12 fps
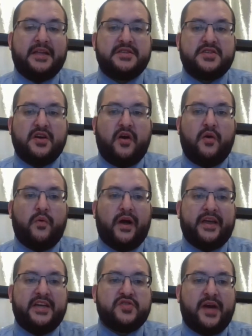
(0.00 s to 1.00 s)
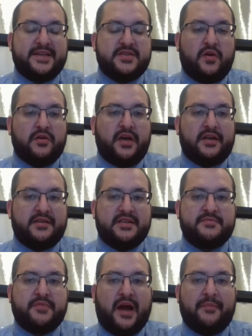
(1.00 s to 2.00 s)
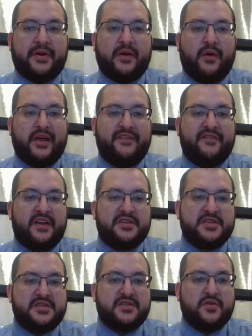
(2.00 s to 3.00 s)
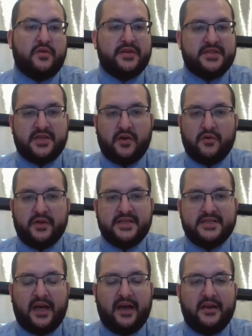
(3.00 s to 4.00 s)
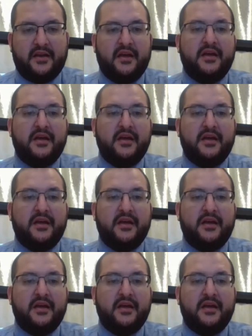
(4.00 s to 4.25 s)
And so while he tries to hold on to this property while he finishes school, it's their only son,